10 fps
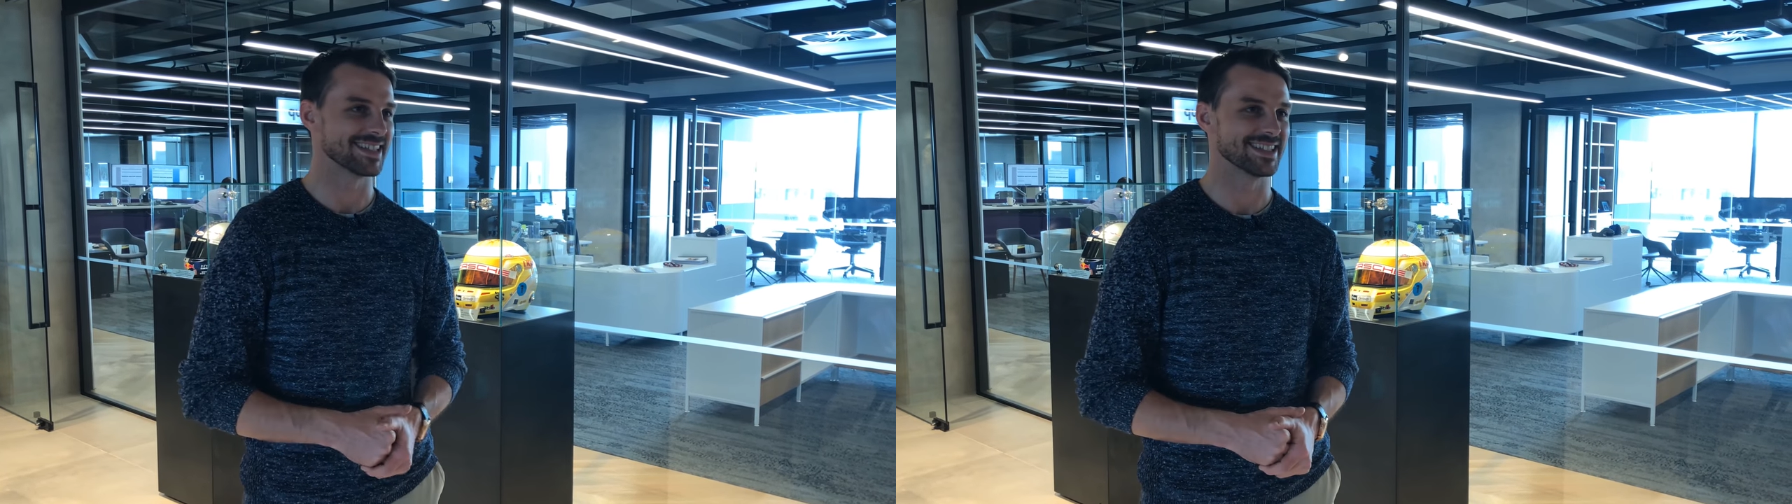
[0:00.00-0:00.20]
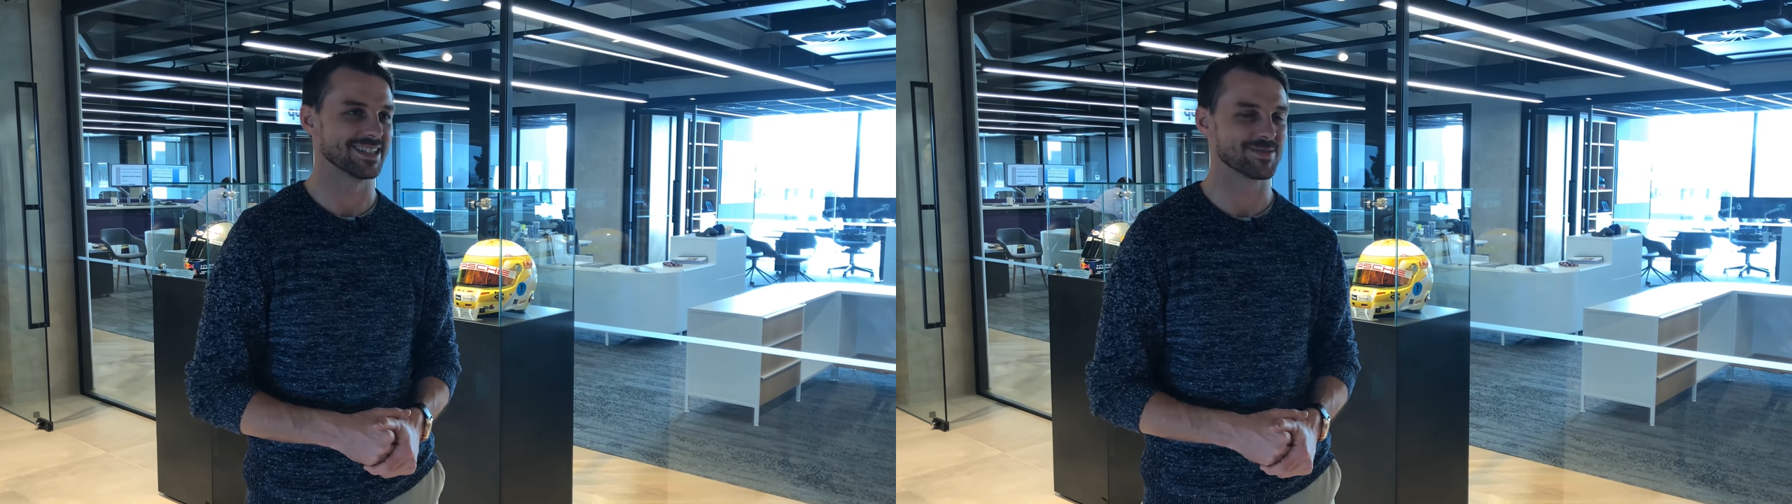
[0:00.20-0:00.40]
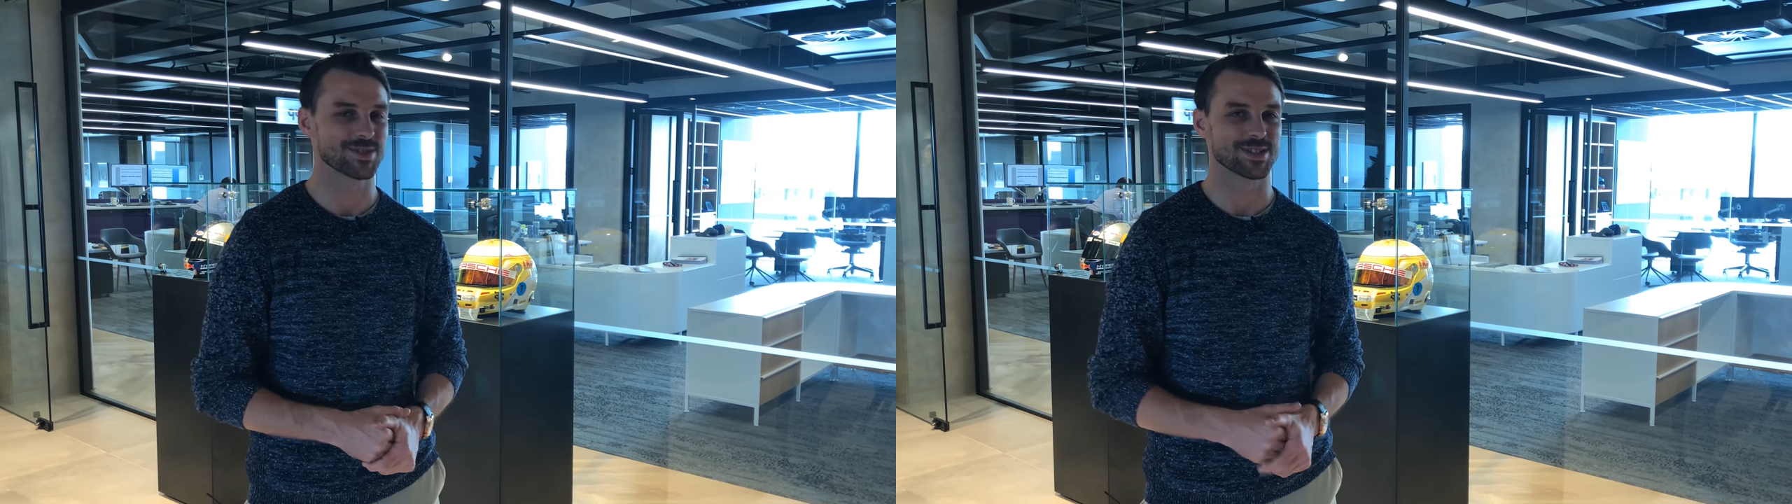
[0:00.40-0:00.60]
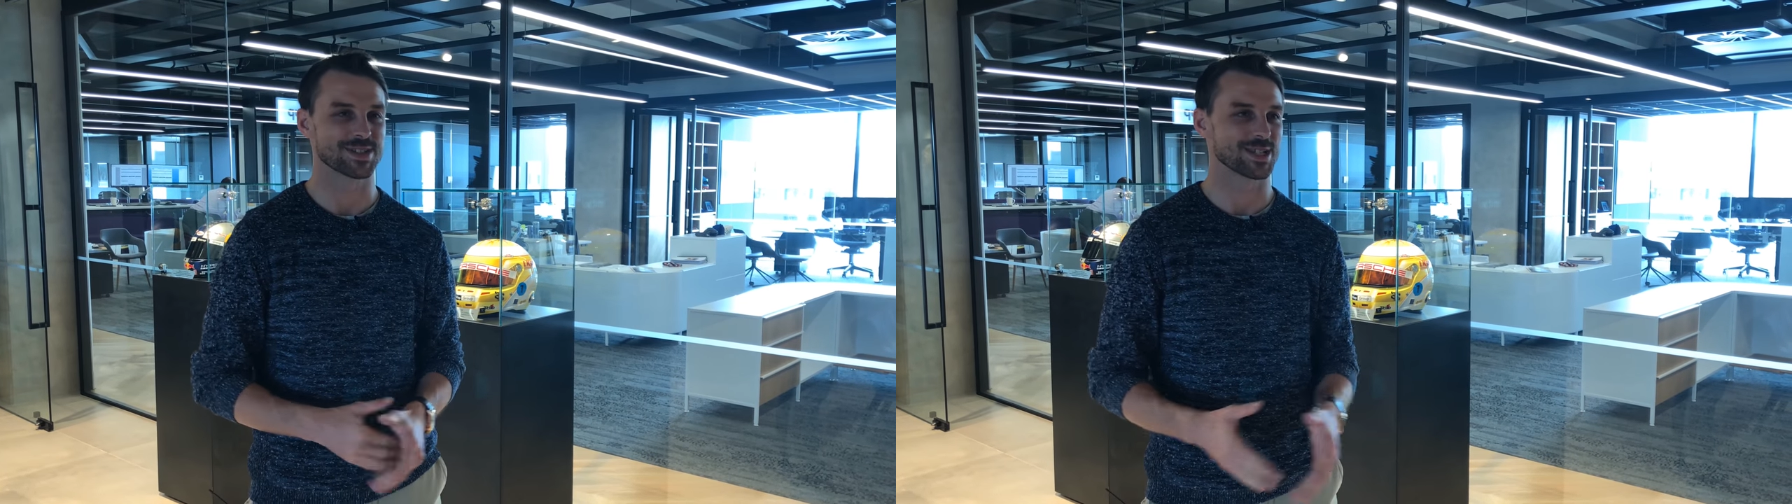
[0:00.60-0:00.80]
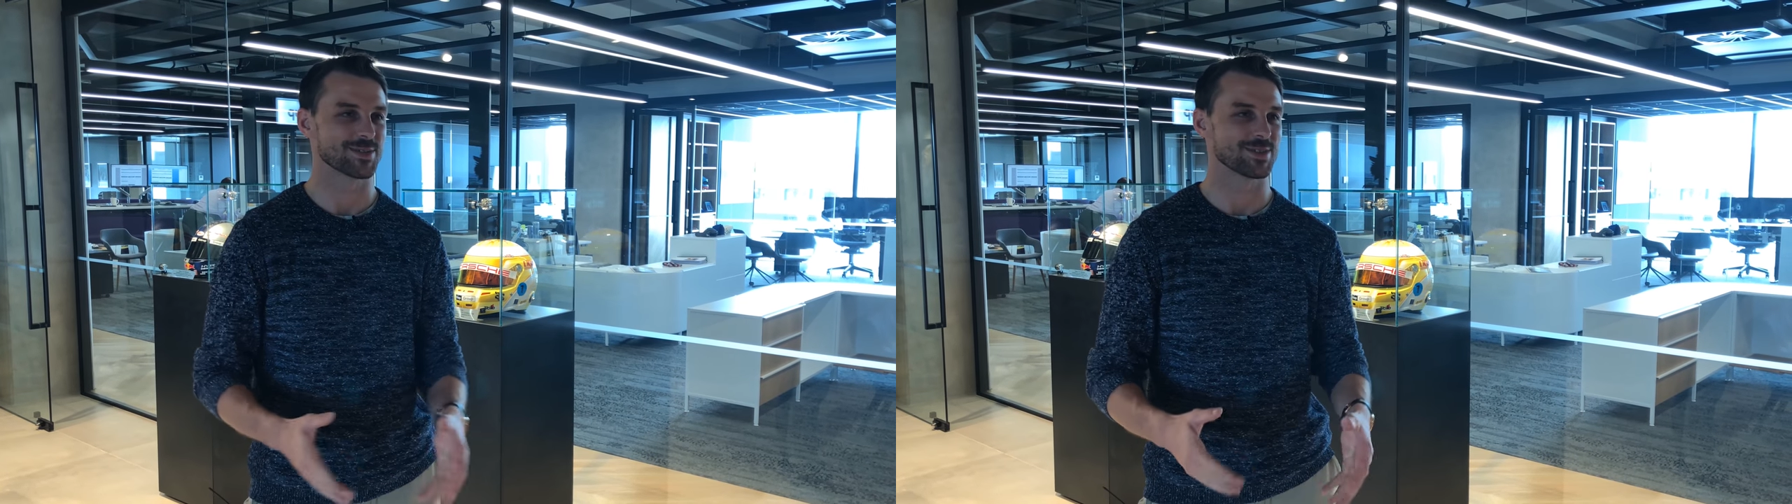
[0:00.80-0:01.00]
I'm sort of
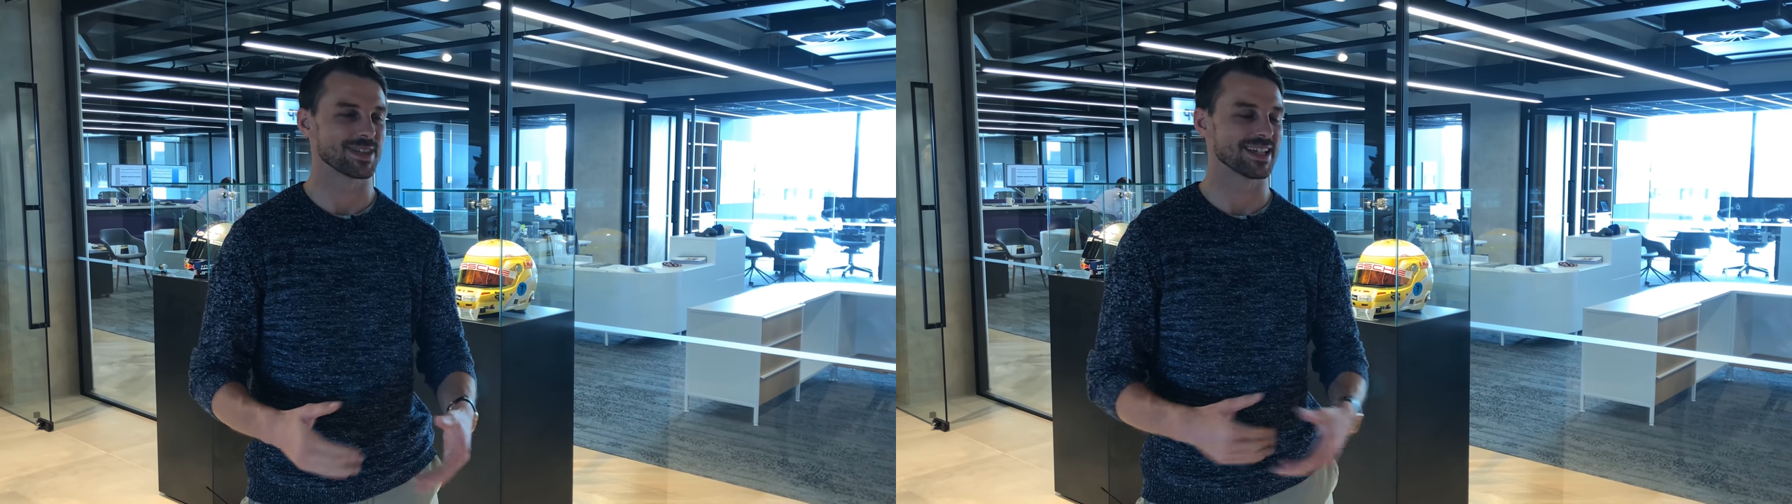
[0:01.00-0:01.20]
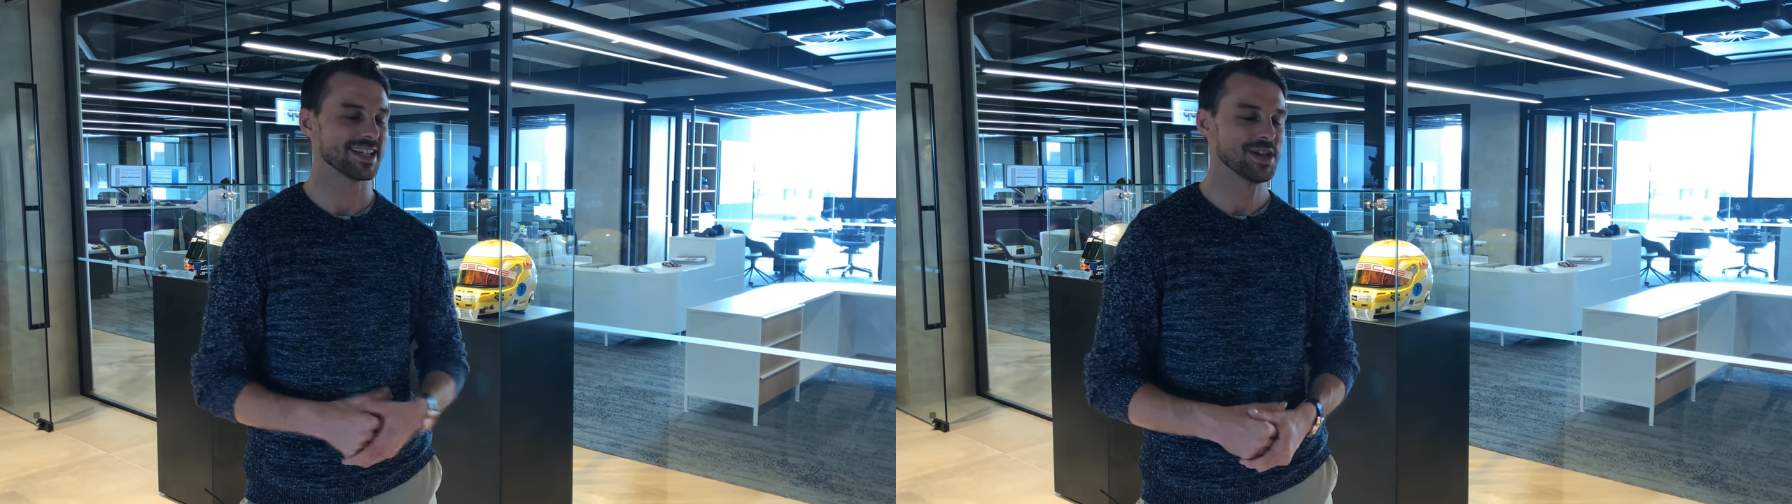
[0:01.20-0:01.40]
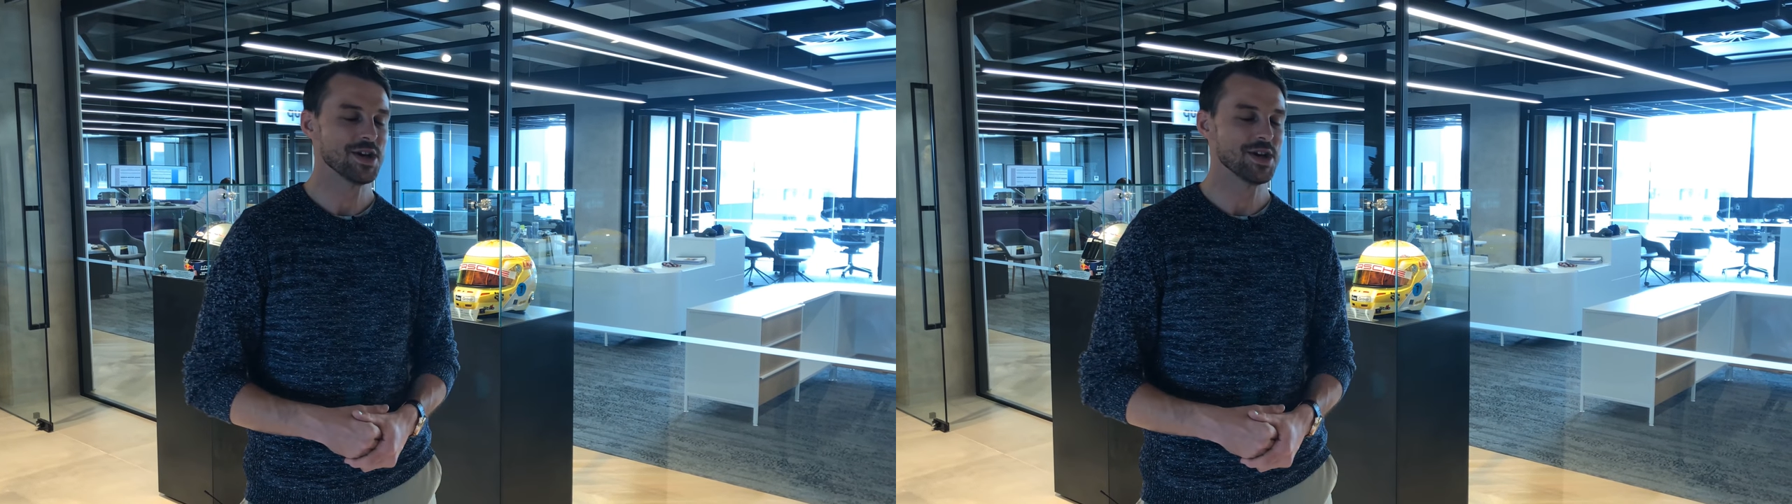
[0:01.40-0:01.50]
stuck with that.